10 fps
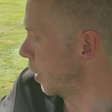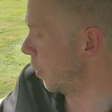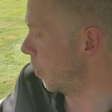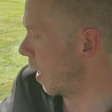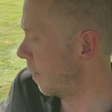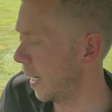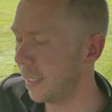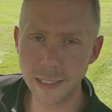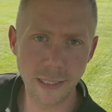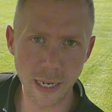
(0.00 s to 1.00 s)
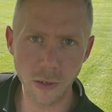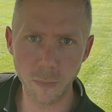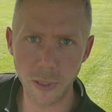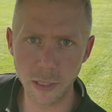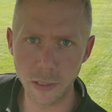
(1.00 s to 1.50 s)
You do have a
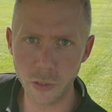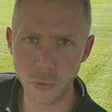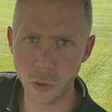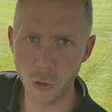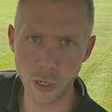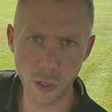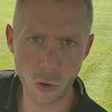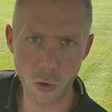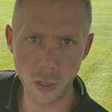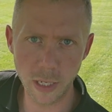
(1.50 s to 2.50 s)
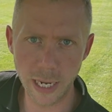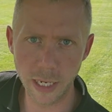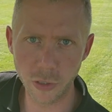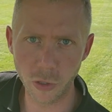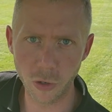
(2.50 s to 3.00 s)
center button to turn it on
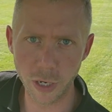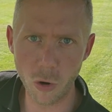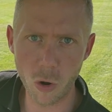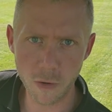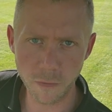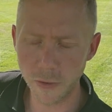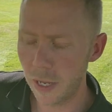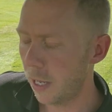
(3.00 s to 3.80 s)
and turn it off.